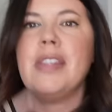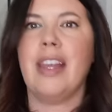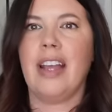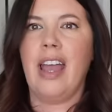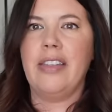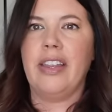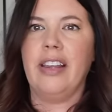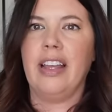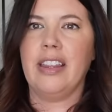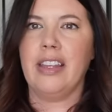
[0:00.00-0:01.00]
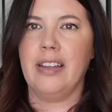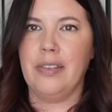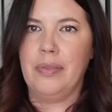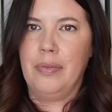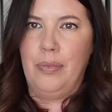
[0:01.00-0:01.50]
and that, and then like
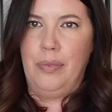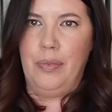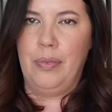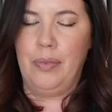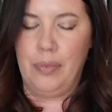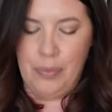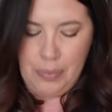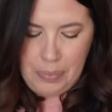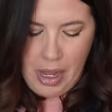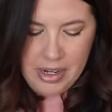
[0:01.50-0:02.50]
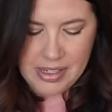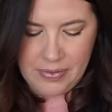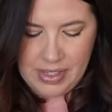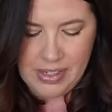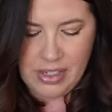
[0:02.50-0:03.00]
the bodice of this